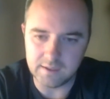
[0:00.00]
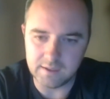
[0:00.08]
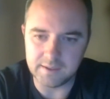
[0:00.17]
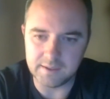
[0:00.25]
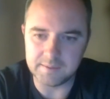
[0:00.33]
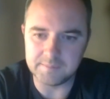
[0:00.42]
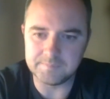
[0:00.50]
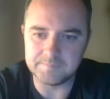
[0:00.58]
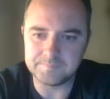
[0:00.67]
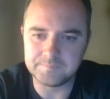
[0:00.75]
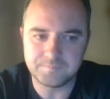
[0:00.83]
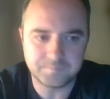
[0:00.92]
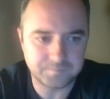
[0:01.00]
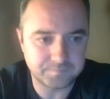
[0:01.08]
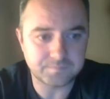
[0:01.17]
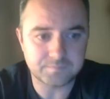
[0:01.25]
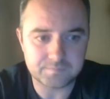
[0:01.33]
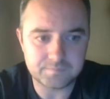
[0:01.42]
Um,
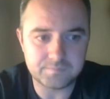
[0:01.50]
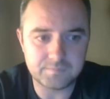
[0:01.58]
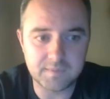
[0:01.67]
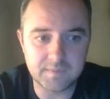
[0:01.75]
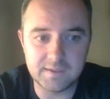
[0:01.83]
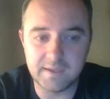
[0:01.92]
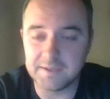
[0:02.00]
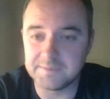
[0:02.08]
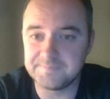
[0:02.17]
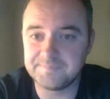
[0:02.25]
yeah.